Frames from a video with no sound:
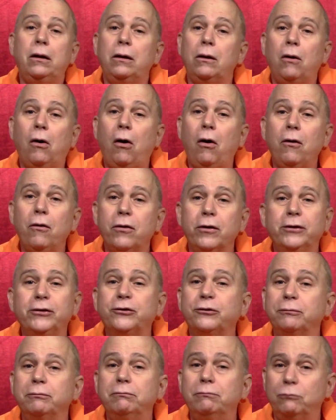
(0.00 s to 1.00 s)
All
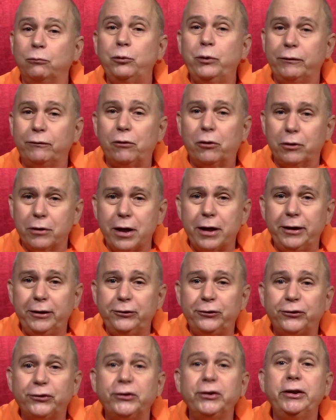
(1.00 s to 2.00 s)
this we've already
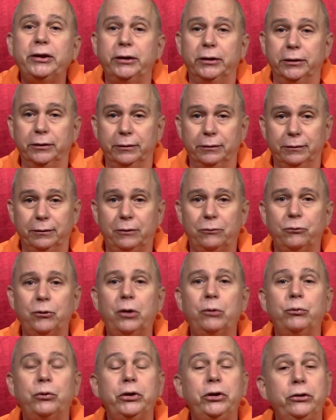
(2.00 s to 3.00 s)
seen
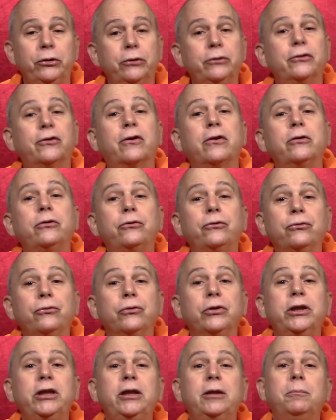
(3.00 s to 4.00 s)
when we use the
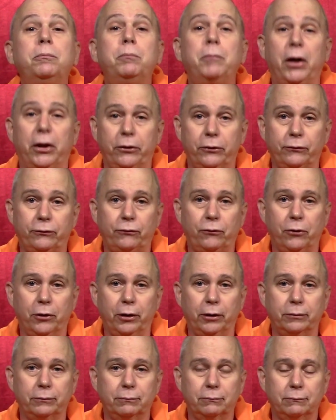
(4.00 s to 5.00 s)
dream metaphor.
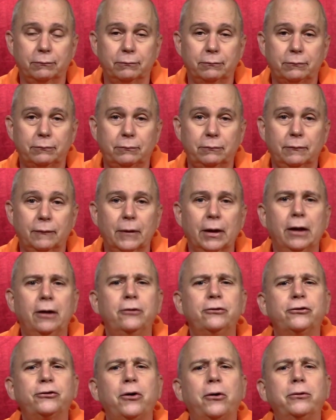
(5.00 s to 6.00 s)

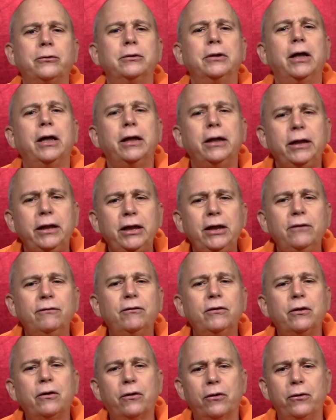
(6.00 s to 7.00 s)
So
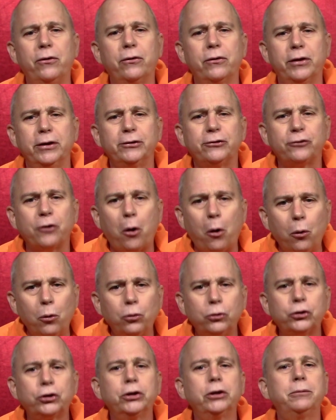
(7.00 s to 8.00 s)
even though this
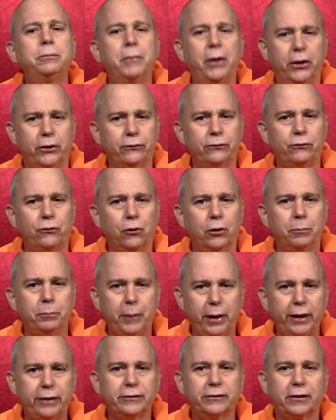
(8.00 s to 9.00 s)
ocean metaphor
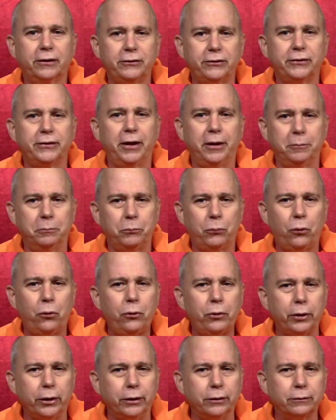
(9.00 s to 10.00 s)
makes the same
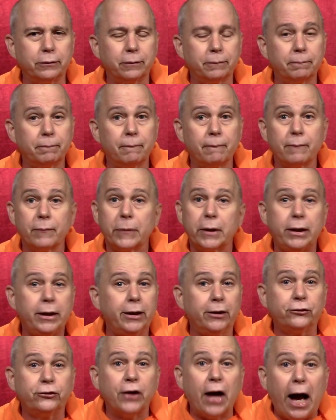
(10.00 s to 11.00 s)
point,
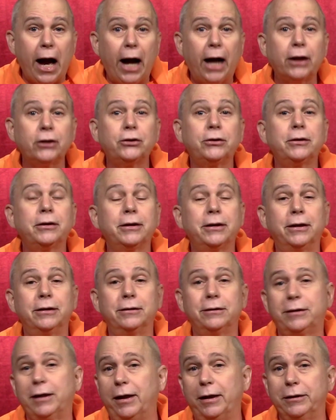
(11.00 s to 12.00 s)
it's actually
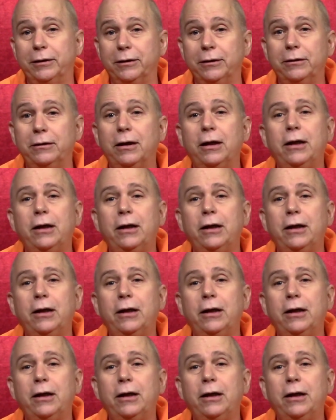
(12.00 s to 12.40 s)
intended